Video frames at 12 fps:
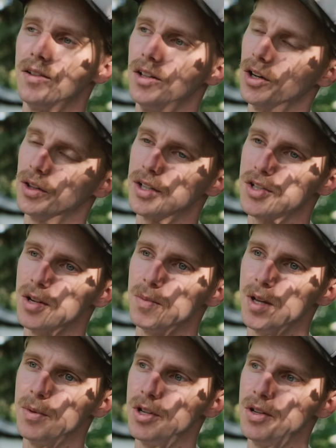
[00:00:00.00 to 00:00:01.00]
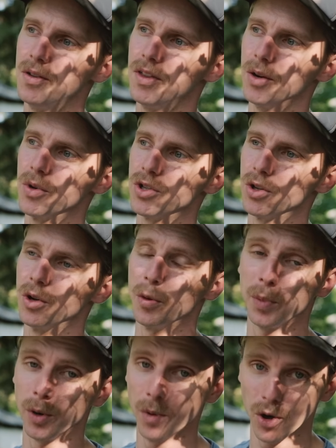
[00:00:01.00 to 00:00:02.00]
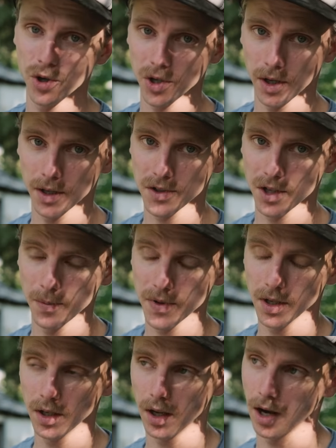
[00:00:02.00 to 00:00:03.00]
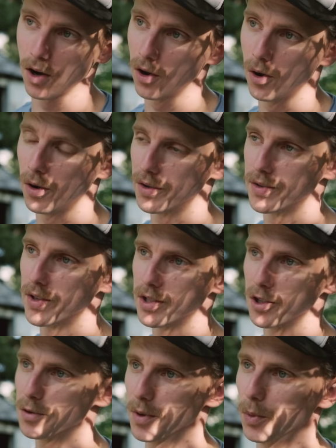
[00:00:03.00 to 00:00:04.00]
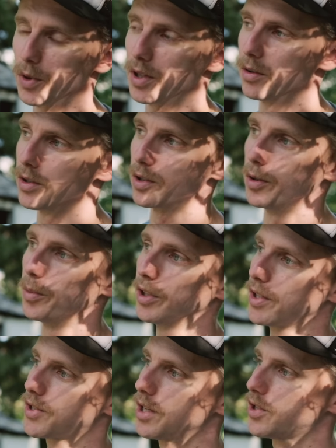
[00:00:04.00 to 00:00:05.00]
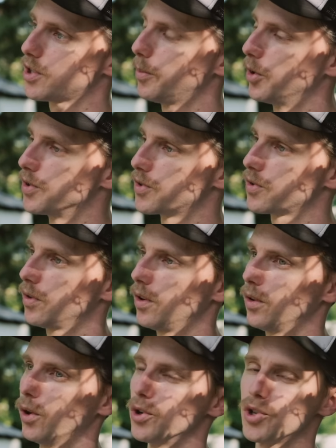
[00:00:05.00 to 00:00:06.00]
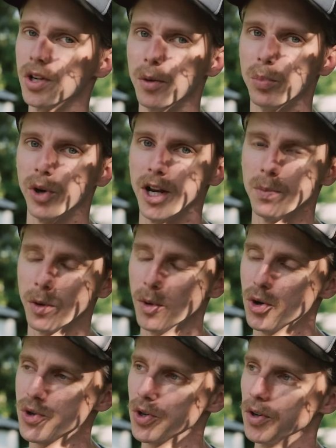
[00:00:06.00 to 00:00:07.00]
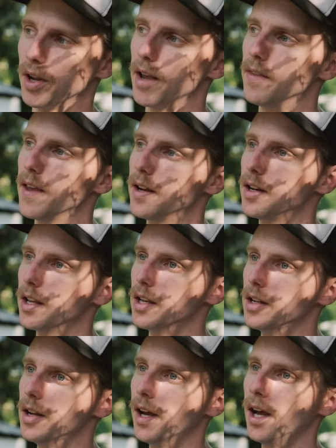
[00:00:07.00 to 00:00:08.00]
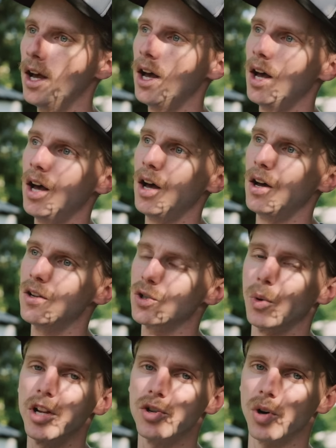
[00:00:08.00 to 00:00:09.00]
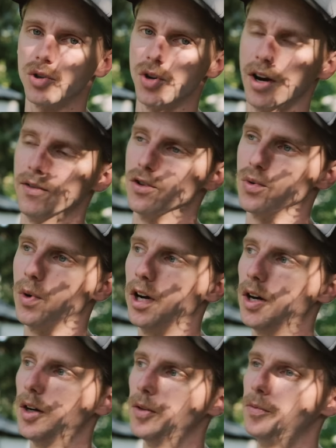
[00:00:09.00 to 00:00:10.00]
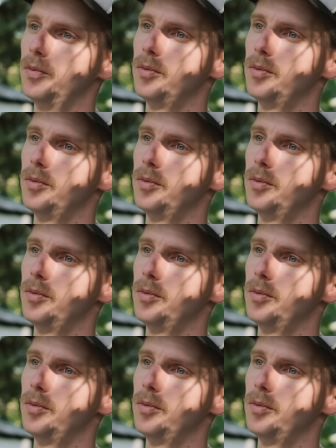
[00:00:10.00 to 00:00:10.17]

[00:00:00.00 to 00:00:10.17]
you know, let's say maybe they were doing a promotion on something. I don't know all the details about what they were doing, but let's say someone's launching a brand promotion and they need 20 truck drivers. Well,